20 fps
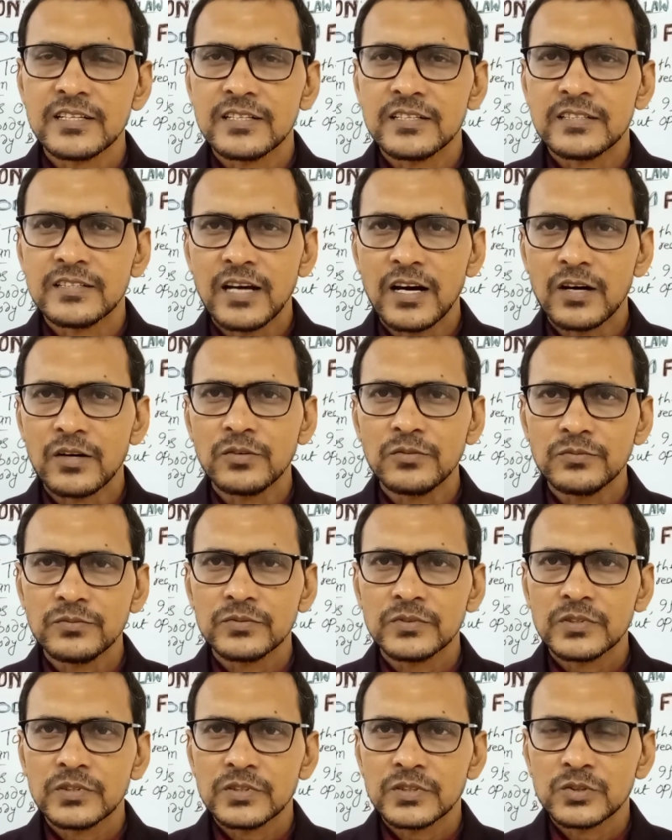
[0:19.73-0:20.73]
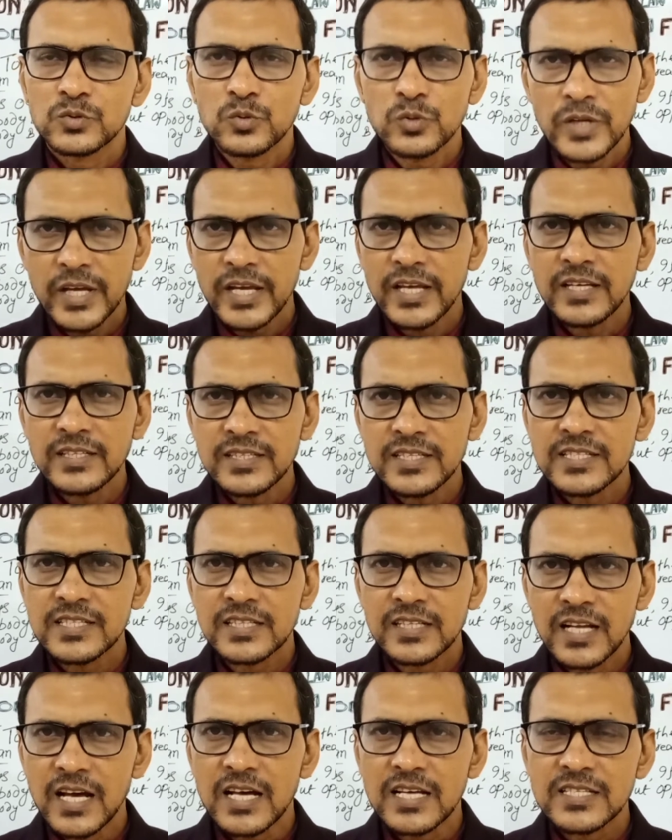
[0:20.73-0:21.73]
Now, today in this
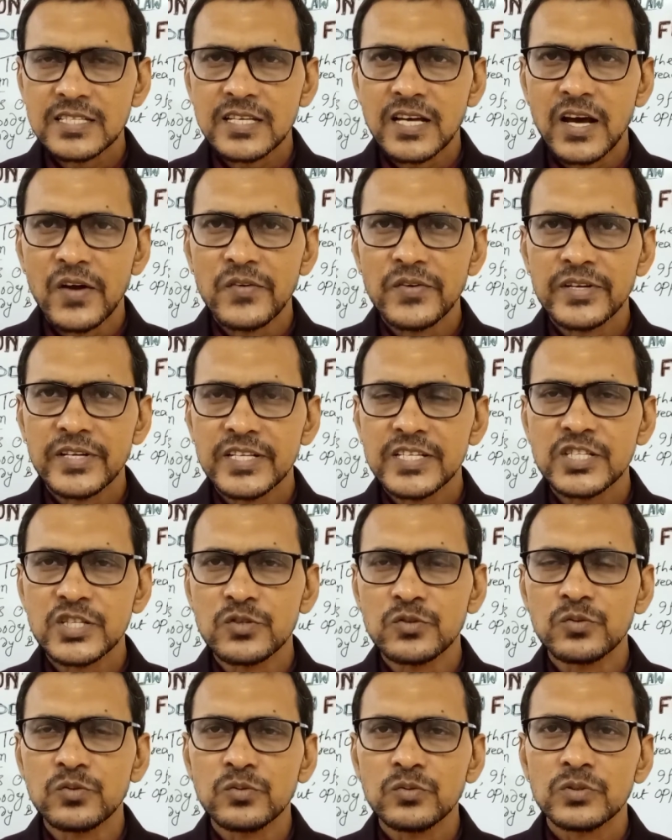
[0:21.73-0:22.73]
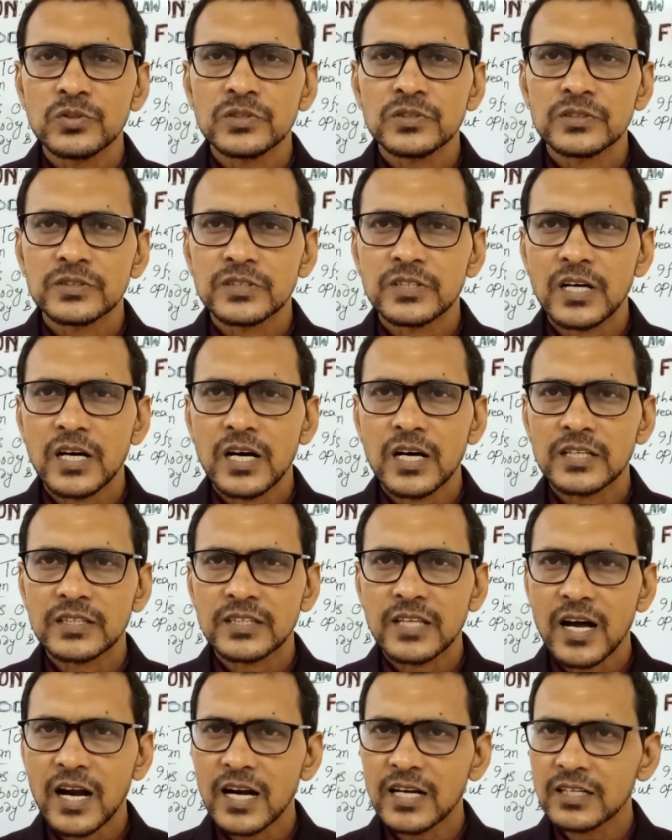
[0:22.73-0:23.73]
class, I'll teach you the
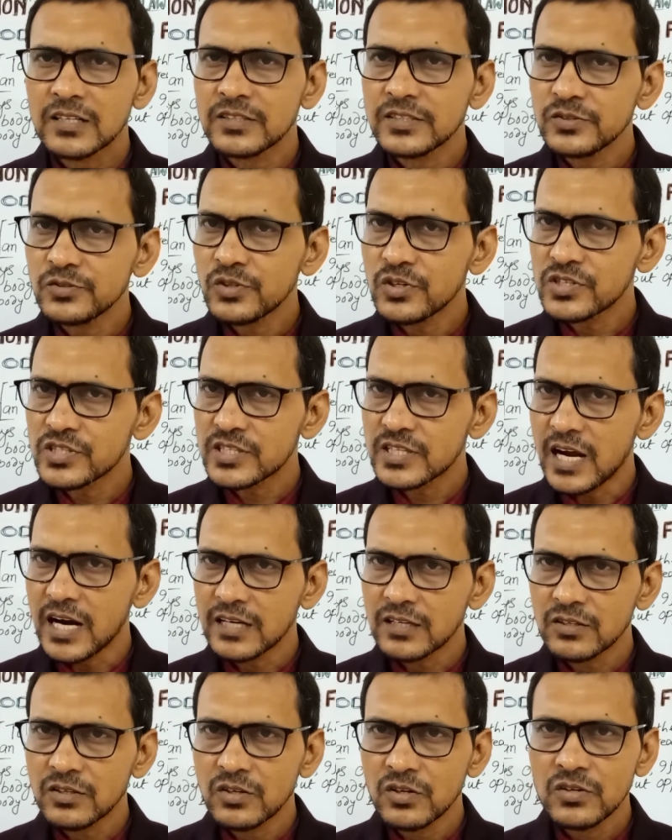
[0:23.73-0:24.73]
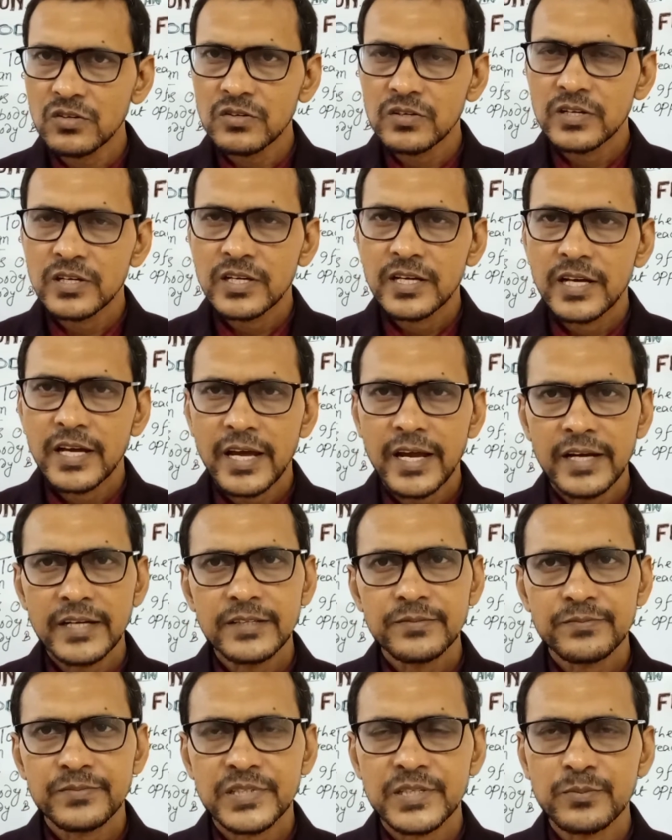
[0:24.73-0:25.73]
Newton's third law and
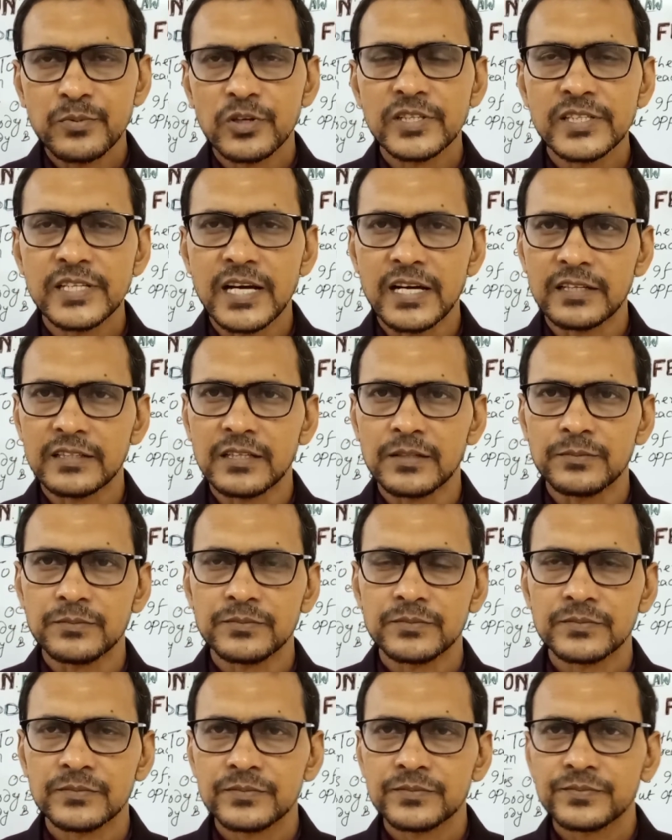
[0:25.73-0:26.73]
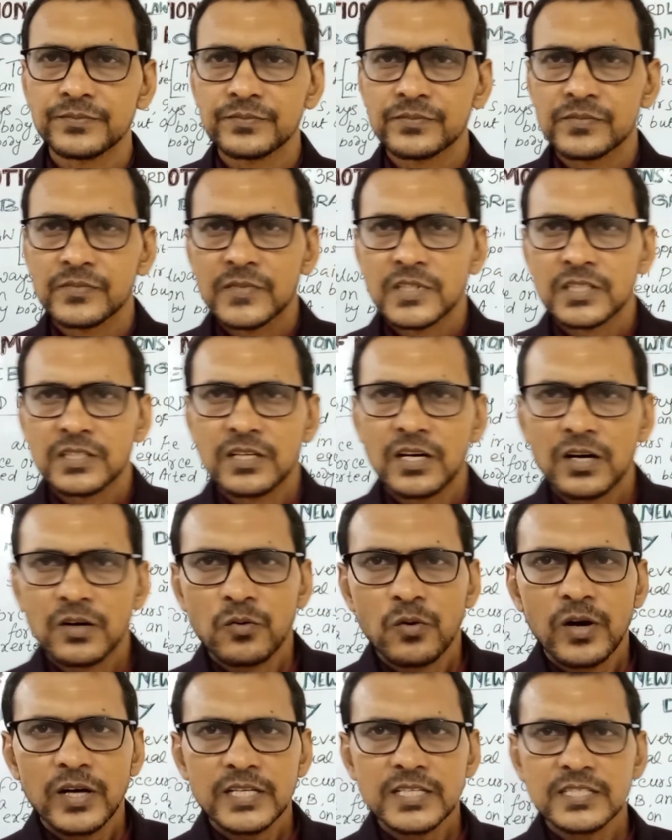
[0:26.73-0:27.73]
free body diagram. Now,
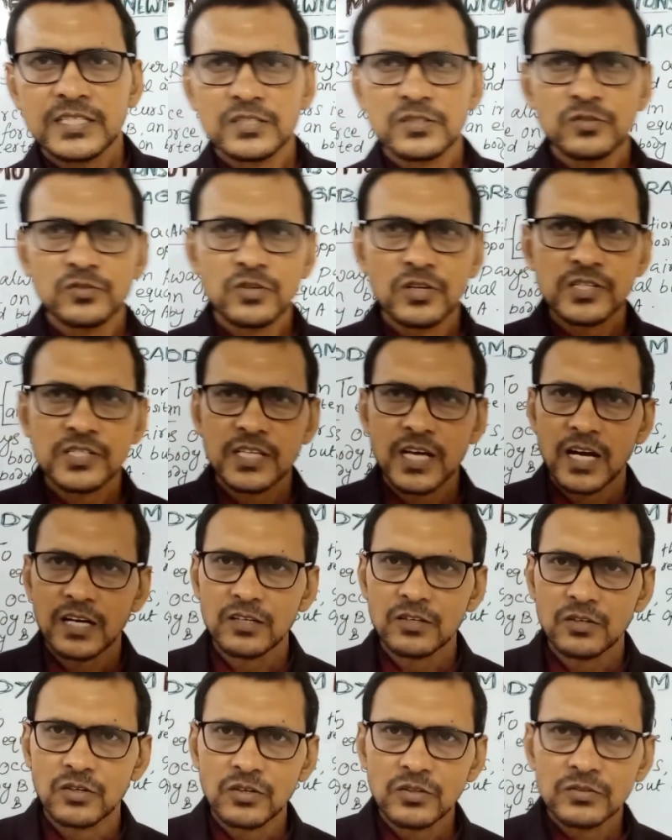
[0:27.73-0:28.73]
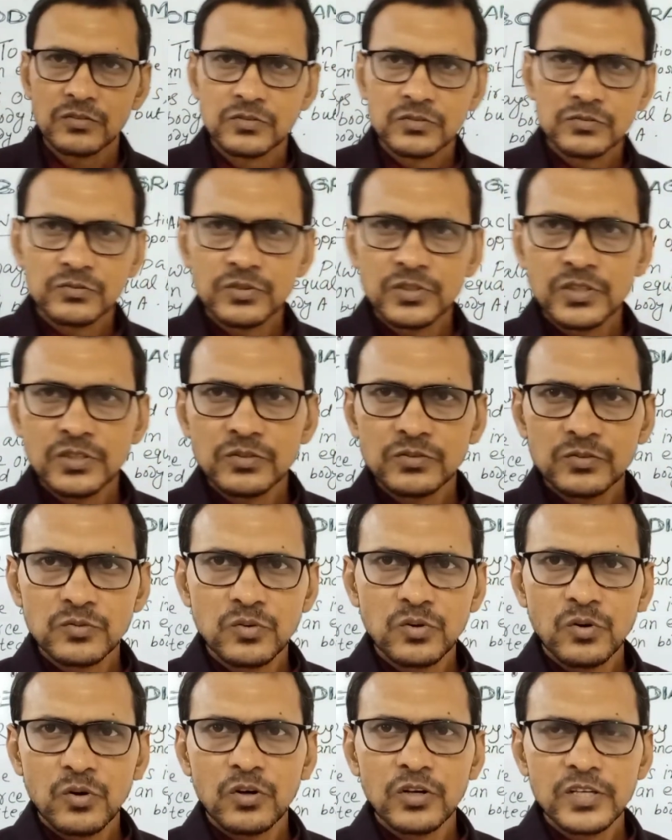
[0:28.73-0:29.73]
what is Newton's third law? We know
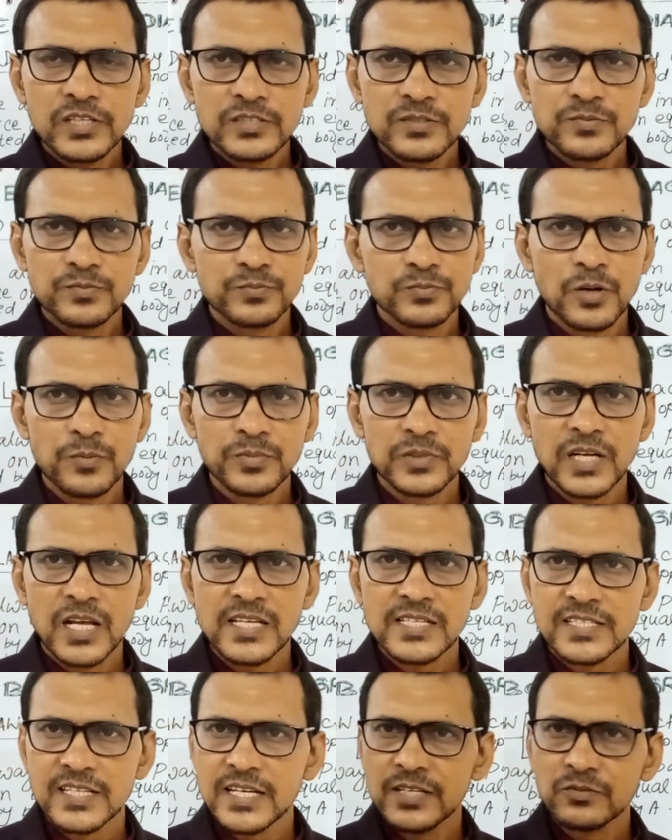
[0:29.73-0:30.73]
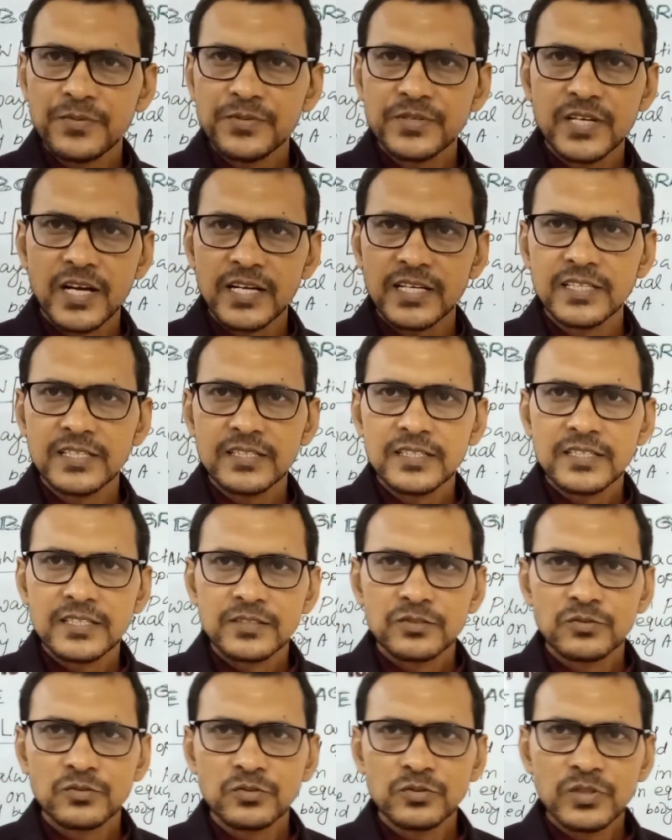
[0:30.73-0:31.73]
always from class 10 we have studied,
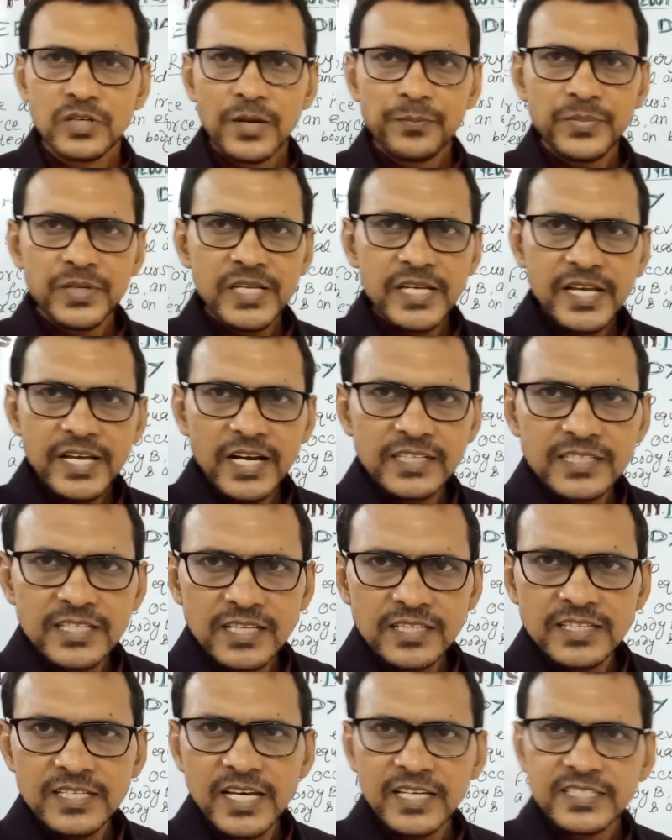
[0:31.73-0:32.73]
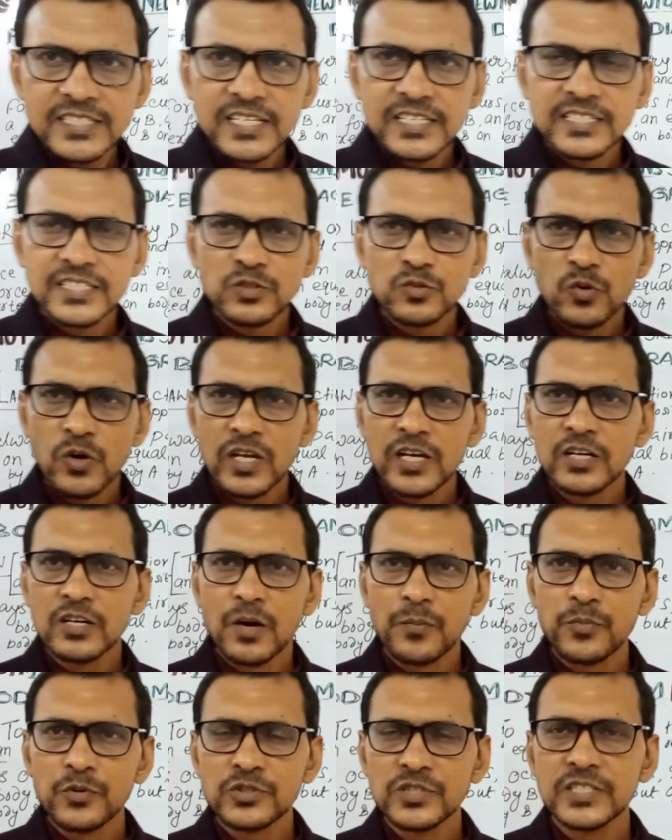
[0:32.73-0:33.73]
to every action there is an equal and
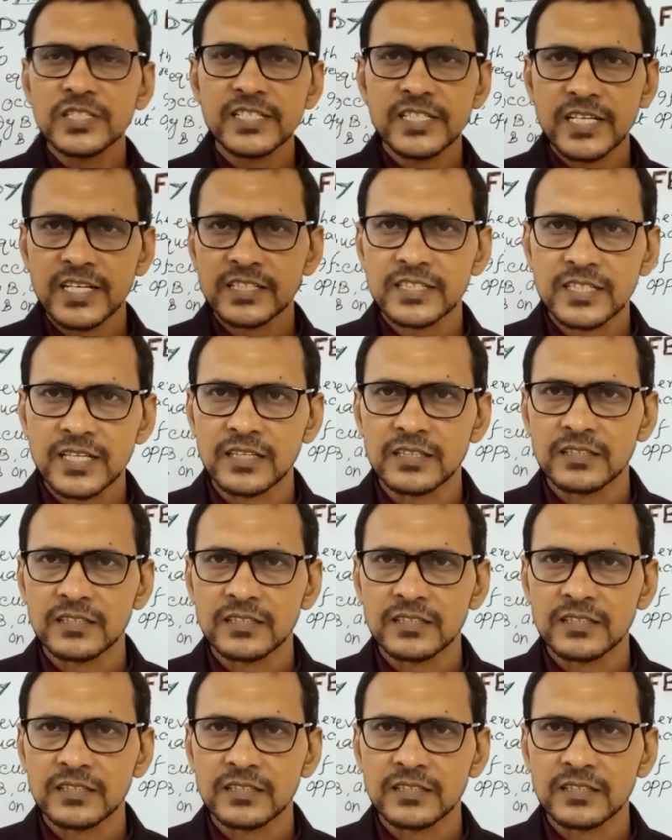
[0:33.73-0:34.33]
opposite reaction.